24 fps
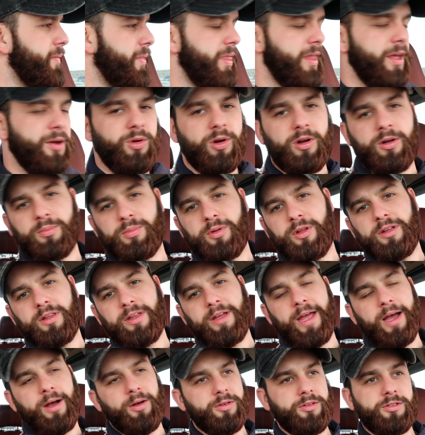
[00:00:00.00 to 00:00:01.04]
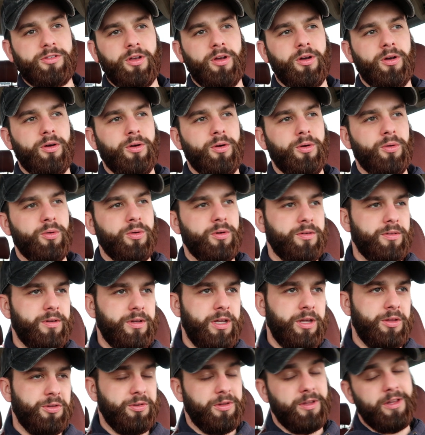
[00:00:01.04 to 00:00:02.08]
They were completely out. So,
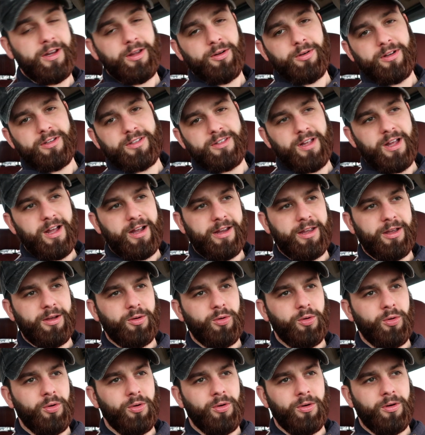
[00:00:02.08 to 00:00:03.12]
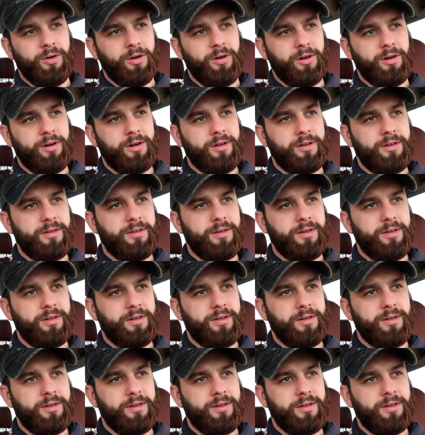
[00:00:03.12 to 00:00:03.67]
either they didn't restock it or